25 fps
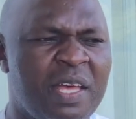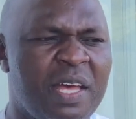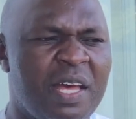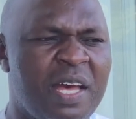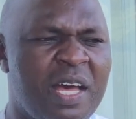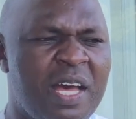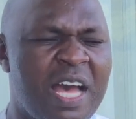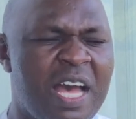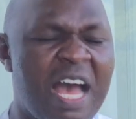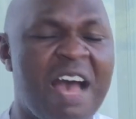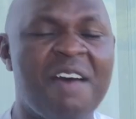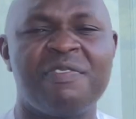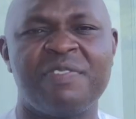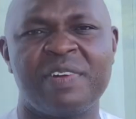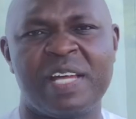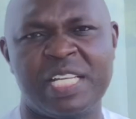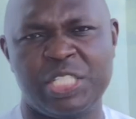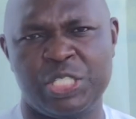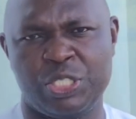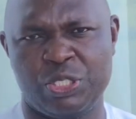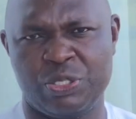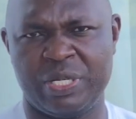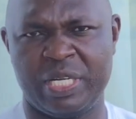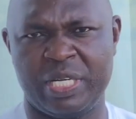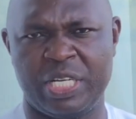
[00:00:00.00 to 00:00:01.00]
African
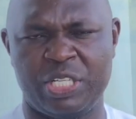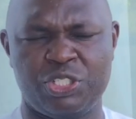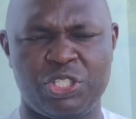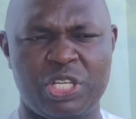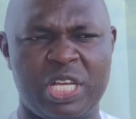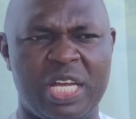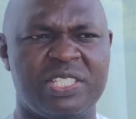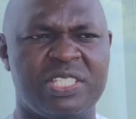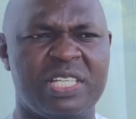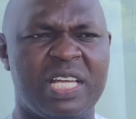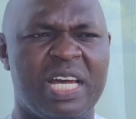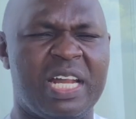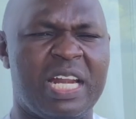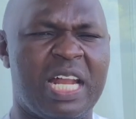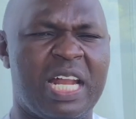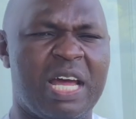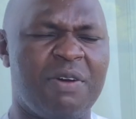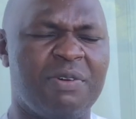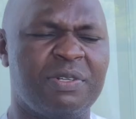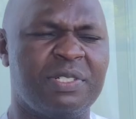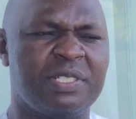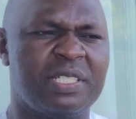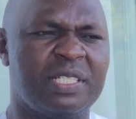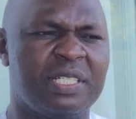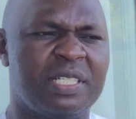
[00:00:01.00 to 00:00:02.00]
instituted church
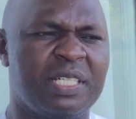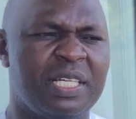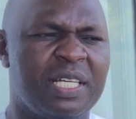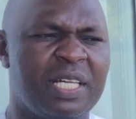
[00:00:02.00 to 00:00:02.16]
around?